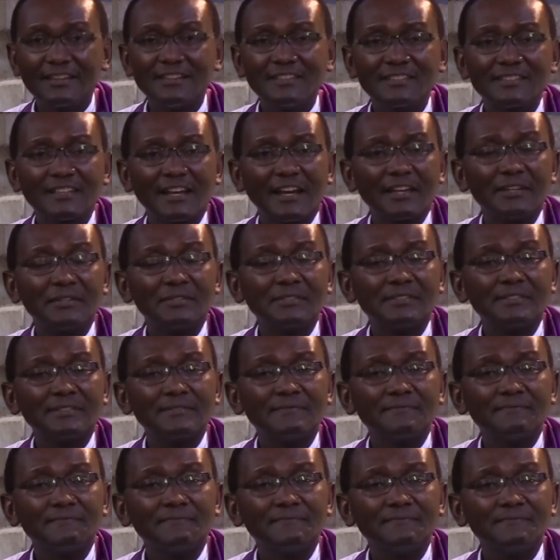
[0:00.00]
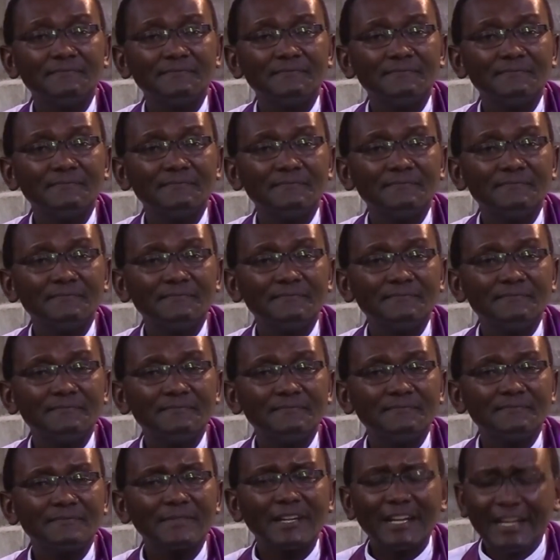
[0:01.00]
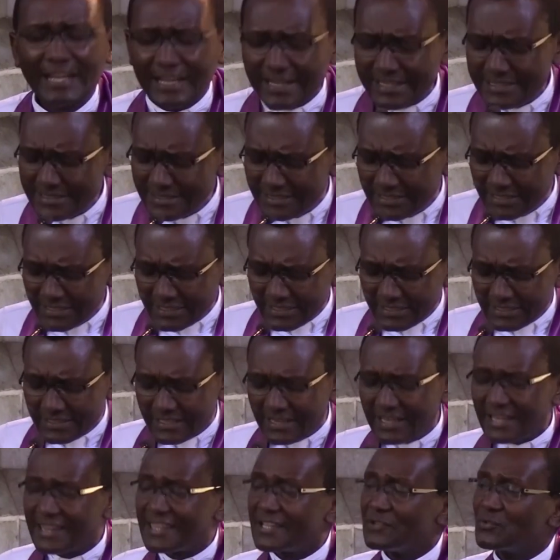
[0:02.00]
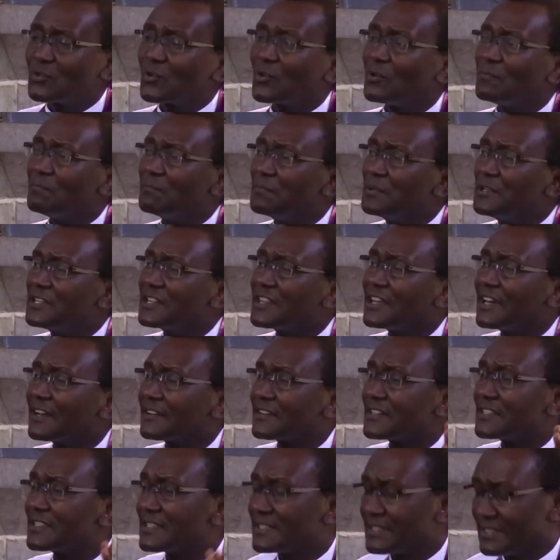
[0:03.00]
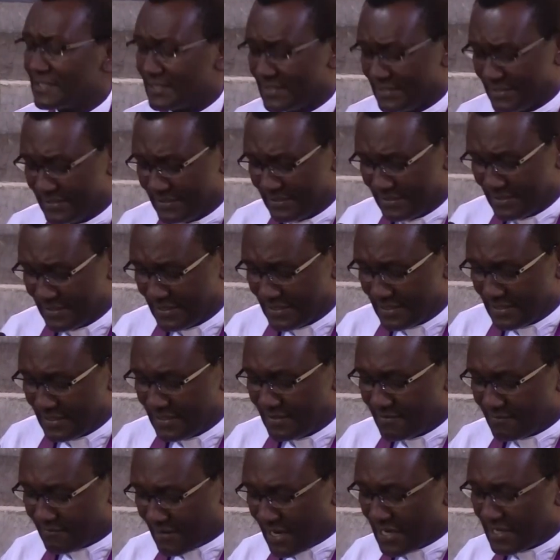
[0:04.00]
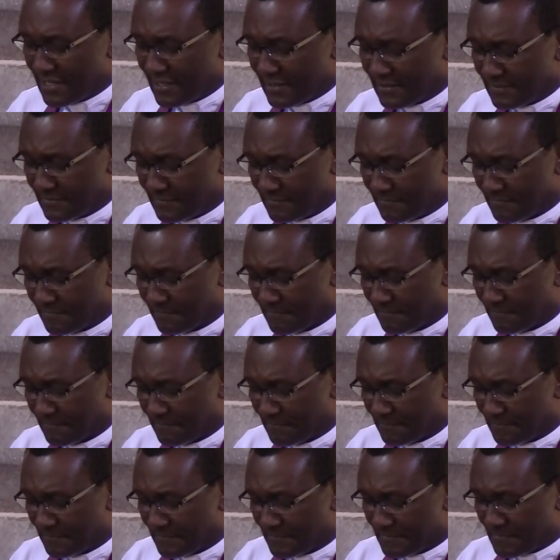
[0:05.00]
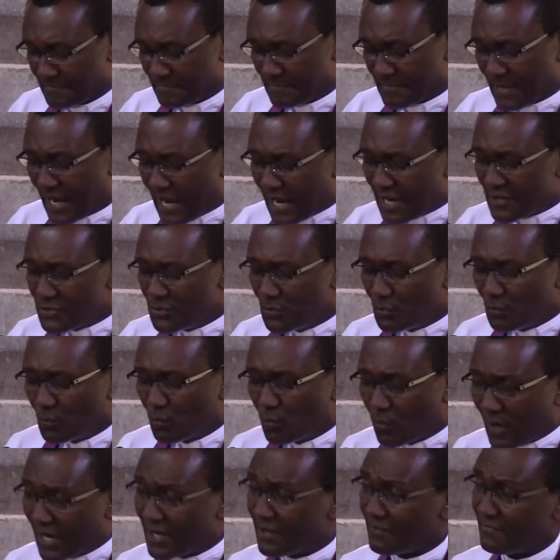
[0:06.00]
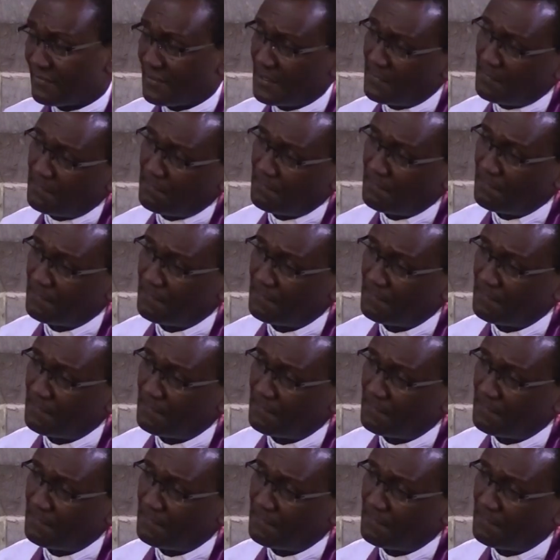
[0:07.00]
in Zion, guaranteed that they will complete their race running. Are you one of them?